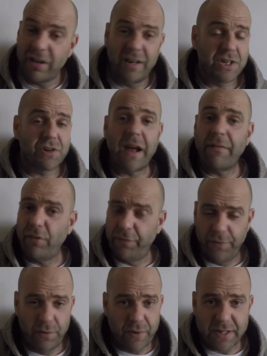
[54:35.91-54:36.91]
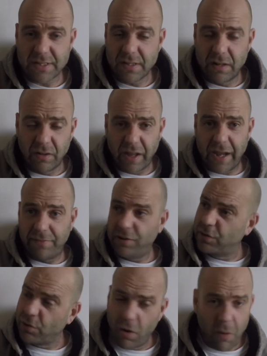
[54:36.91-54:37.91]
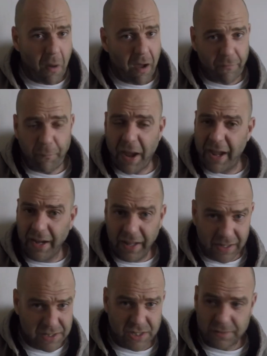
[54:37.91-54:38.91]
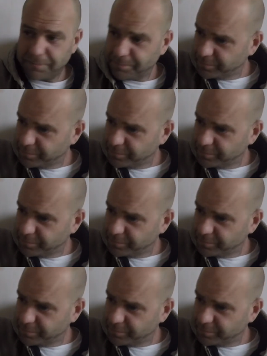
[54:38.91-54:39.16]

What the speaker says: going to travel for the rest of their lives. You throw them off by an inch.